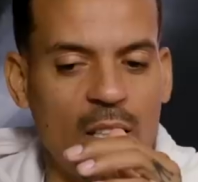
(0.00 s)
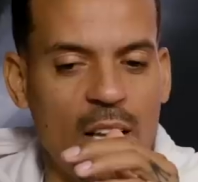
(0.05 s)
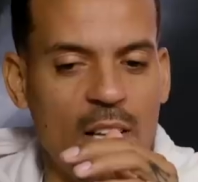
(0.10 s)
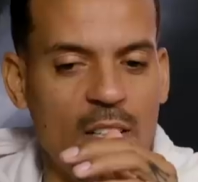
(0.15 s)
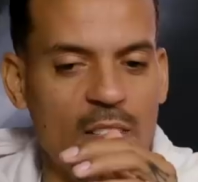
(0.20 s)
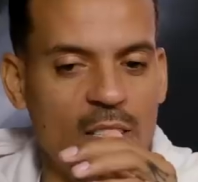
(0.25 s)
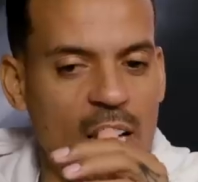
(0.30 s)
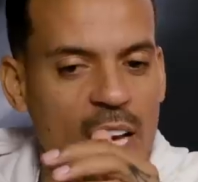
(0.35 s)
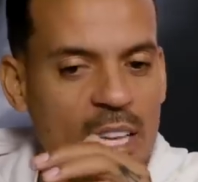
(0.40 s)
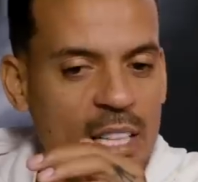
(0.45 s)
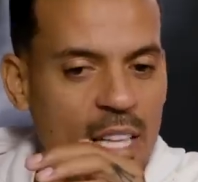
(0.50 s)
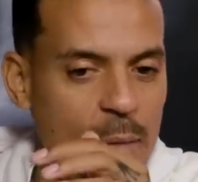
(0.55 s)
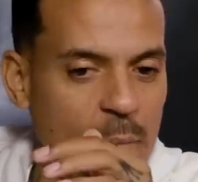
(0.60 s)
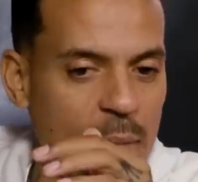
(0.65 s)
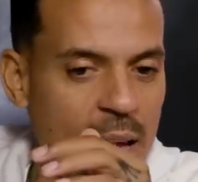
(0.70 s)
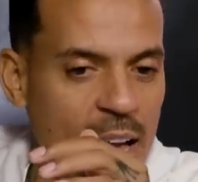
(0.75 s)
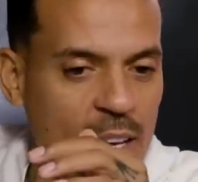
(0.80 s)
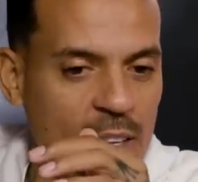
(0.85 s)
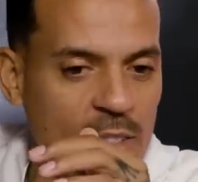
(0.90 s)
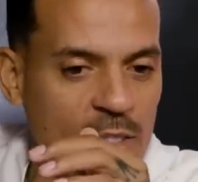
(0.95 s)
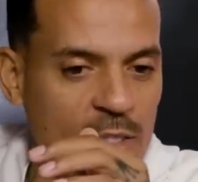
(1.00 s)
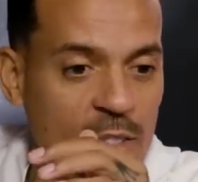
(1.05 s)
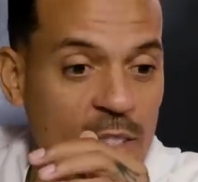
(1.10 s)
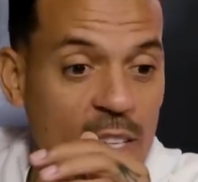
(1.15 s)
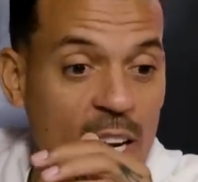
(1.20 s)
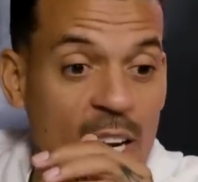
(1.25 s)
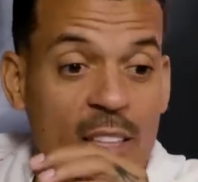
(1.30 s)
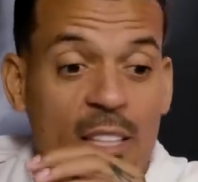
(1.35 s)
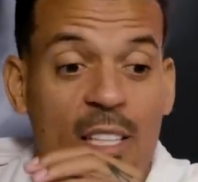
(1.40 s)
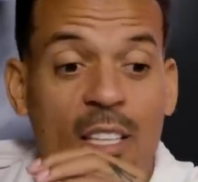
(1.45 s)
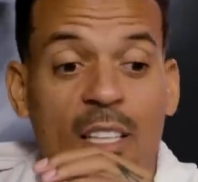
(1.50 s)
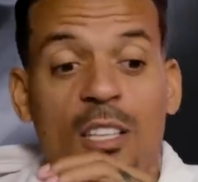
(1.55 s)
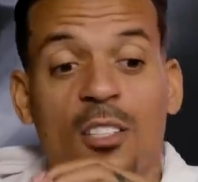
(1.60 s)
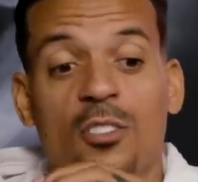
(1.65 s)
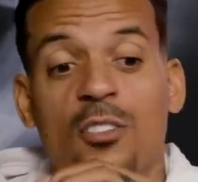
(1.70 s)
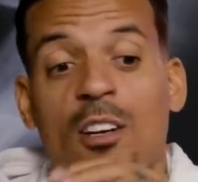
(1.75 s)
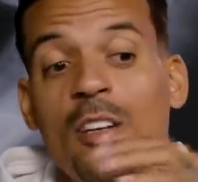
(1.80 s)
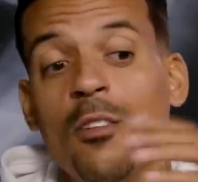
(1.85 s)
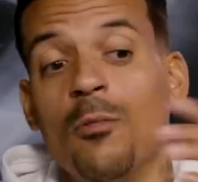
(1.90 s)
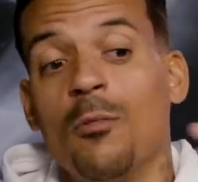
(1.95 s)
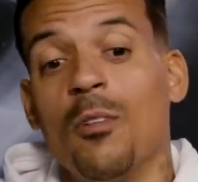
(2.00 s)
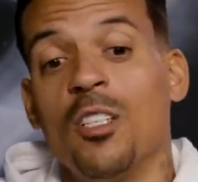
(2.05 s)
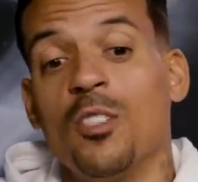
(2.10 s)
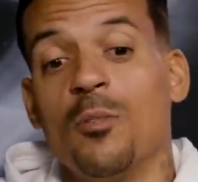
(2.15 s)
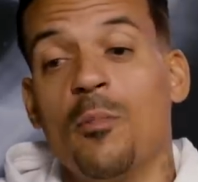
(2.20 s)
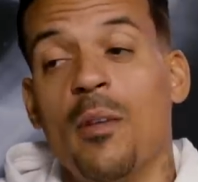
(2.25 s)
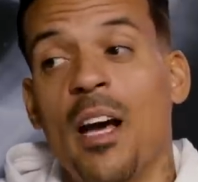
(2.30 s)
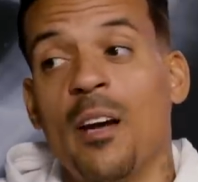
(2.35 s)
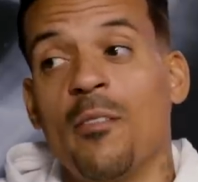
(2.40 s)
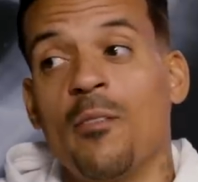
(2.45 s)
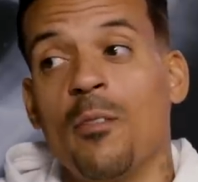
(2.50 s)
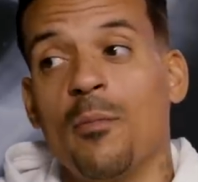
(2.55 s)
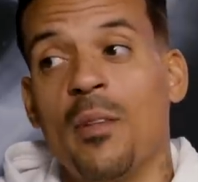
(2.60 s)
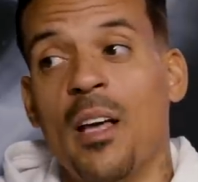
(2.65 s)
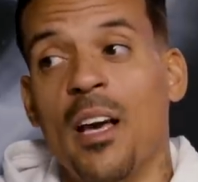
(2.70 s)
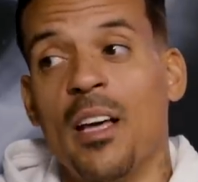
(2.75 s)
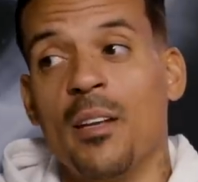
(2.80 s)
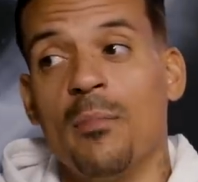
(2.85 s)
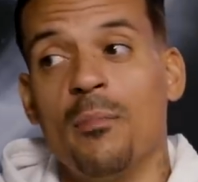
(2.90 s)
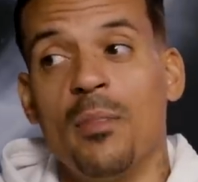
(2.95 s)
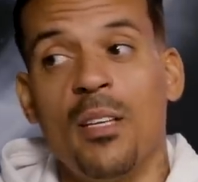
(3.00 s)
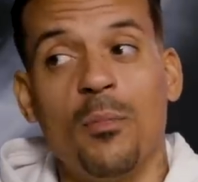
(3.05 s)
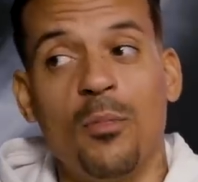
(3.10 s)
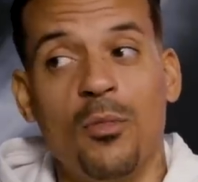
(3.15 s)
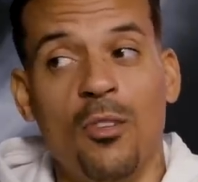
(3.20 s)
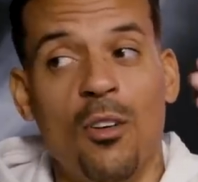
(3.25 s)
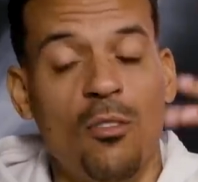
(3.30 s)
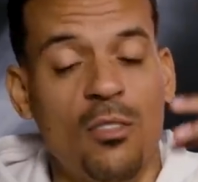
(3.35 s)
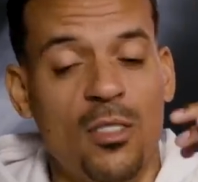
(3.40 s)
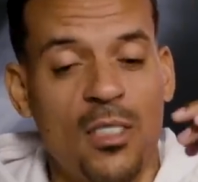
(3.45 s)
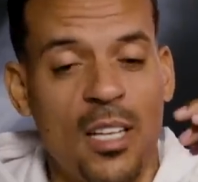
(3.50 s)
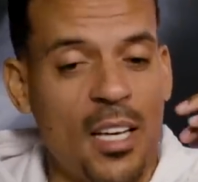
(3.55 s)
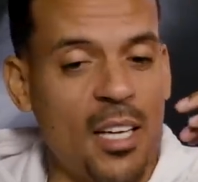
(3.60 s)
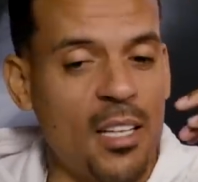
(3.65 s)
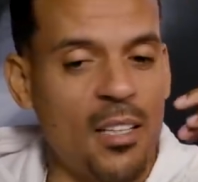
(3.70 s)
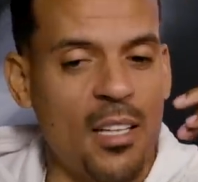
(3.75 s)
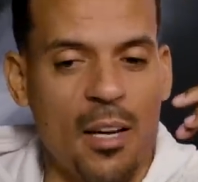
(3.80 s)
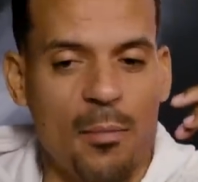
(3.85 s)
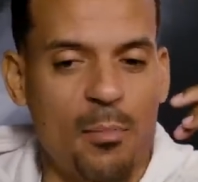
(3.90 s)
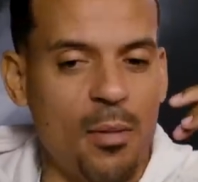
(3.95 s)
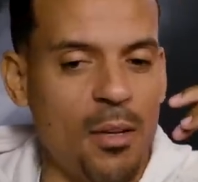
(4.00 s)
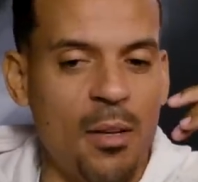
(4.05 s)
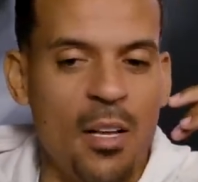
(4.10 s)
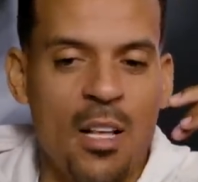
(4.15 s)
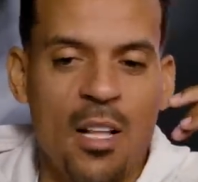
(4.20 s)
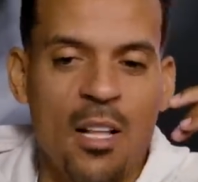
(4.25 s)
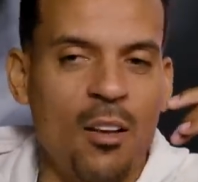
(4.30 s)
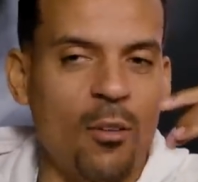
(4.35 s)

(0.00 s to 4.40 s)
Lakers and had that back injury, and I think he tried to rush back from that. And people don't take it like people.